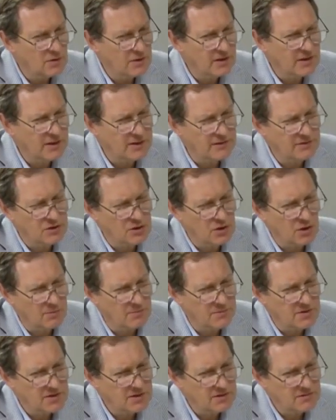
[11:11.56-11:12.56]
What kind of
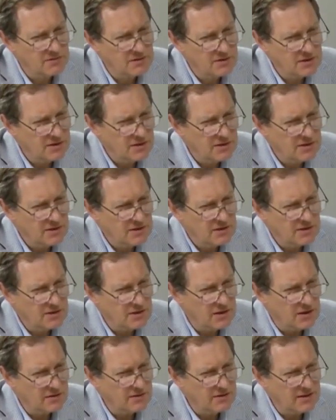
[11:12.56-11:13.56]
jobs
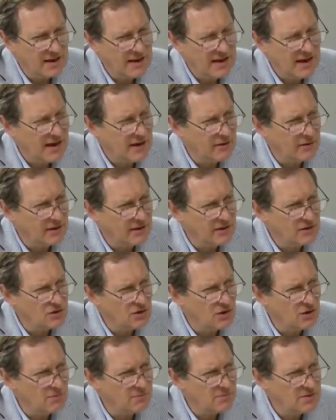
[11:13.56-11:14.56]
are caring
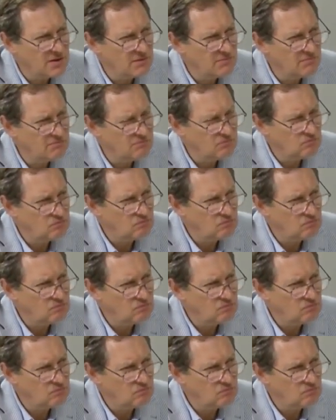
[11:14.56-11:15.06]
jobs?